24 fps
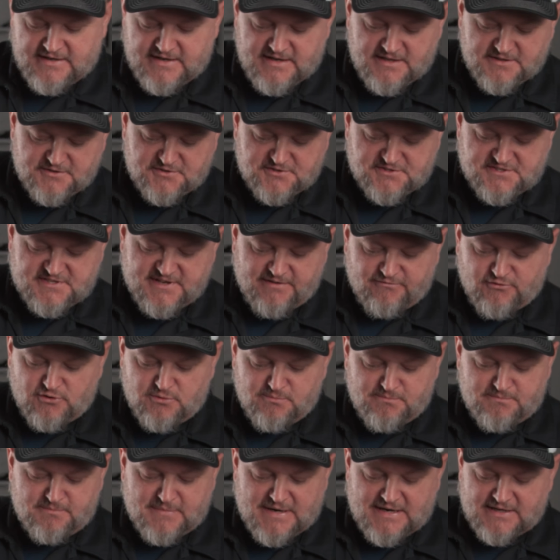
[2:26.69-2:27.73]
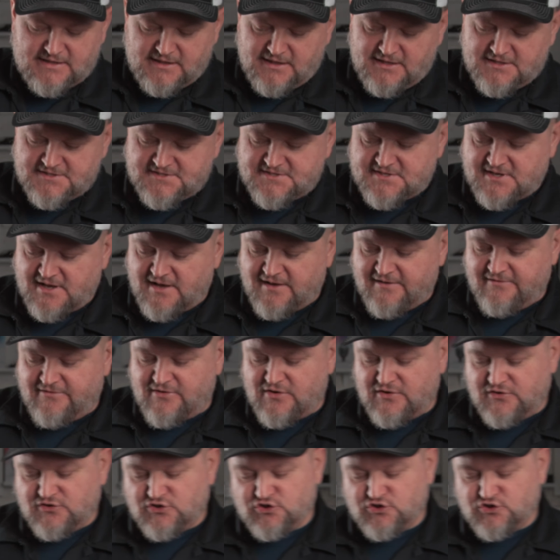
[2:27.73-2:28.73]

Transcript: Now there are several models of